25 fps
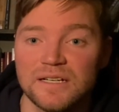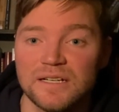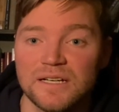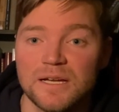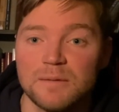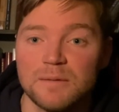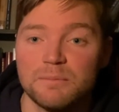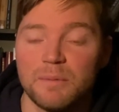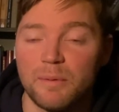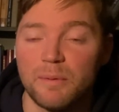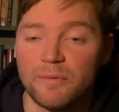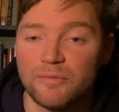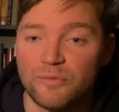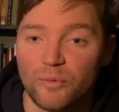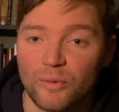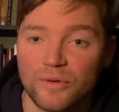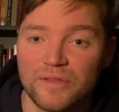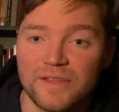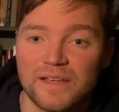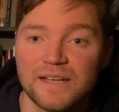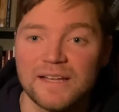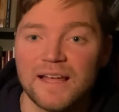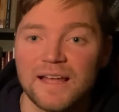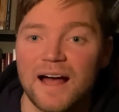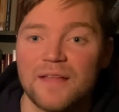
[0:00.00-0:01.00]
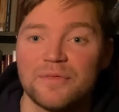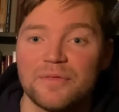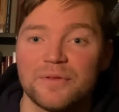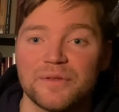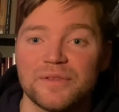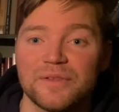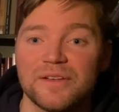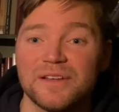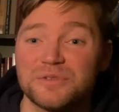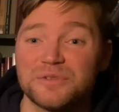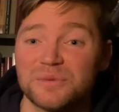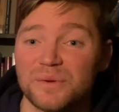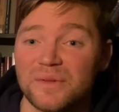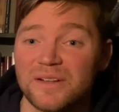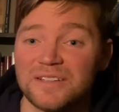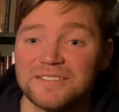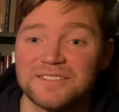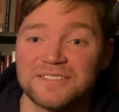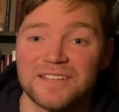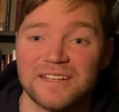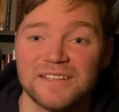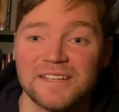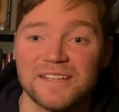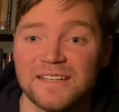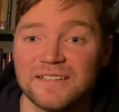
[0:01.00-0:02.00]
But before they got there, the Israelites
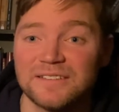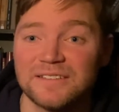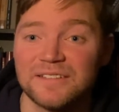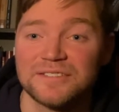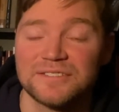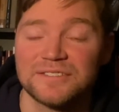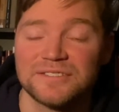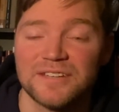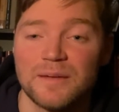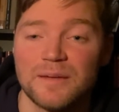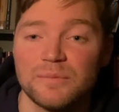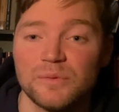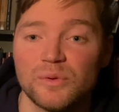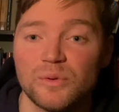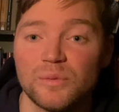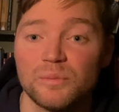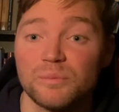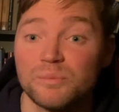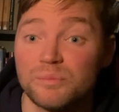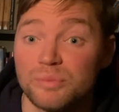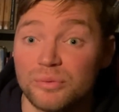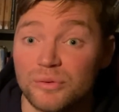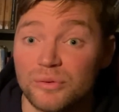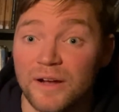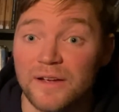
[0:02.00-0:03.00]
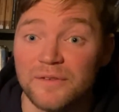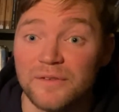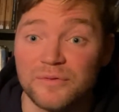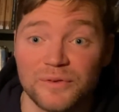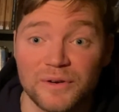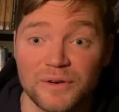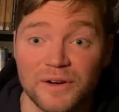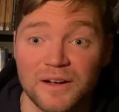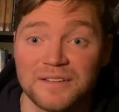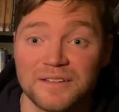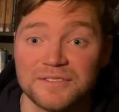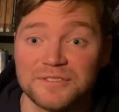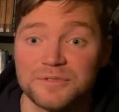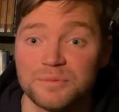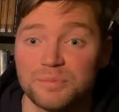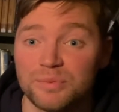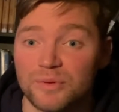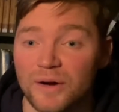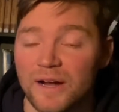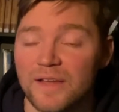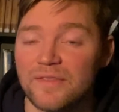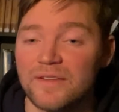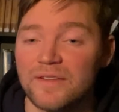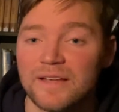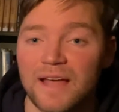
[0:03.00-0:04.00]
said to Samuel, pray for us,
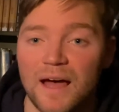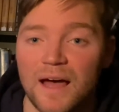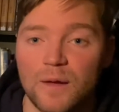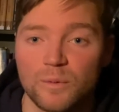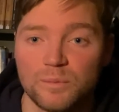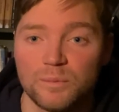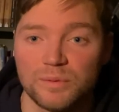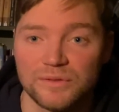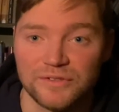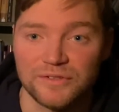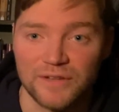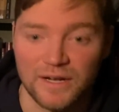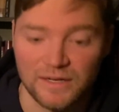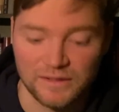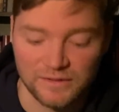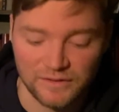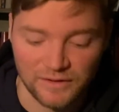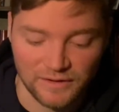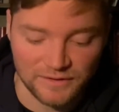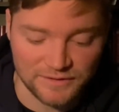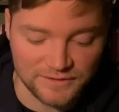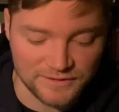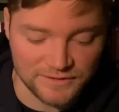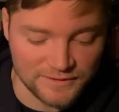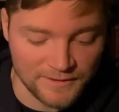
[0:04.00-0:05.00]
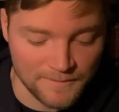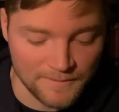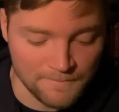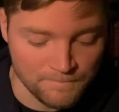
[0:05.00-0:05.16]
pray that God will protect us.